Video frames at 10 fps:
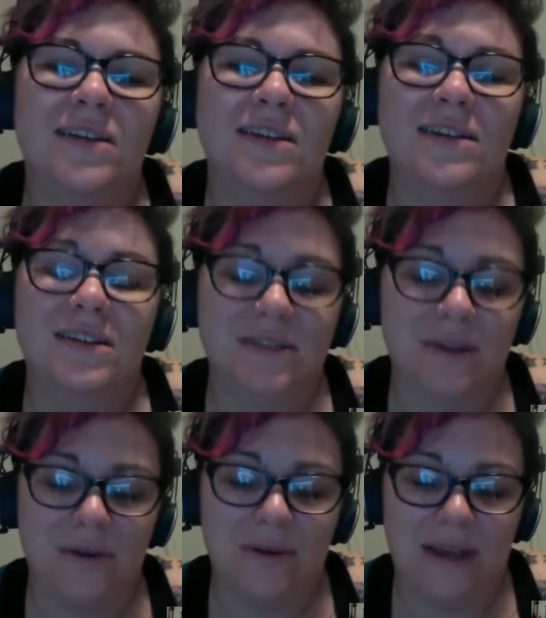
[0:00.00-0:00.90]

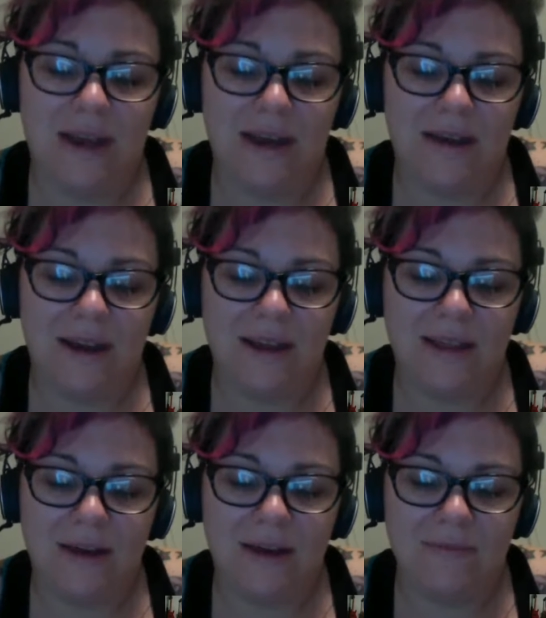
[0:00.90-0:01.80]
So yeah, God,
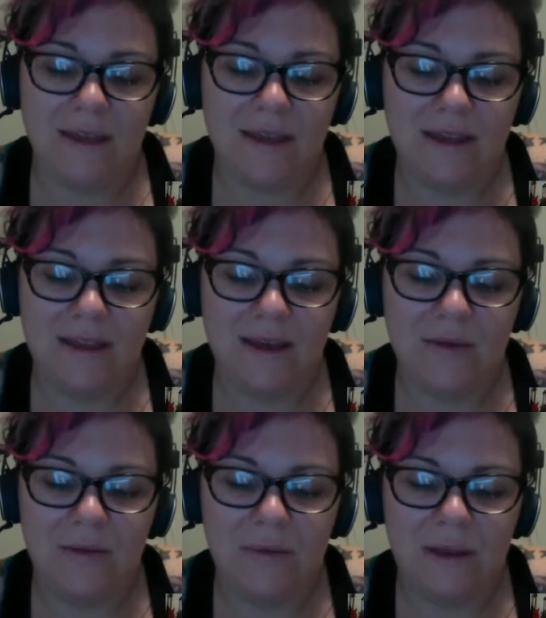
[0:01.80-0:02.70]
that
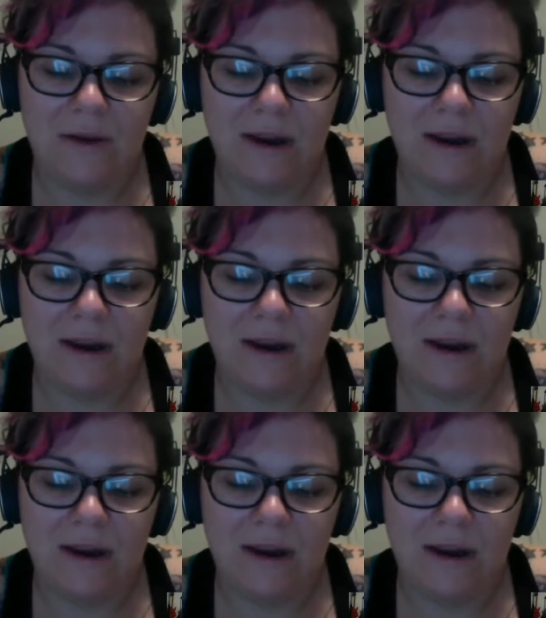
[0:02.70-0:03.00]
would be great.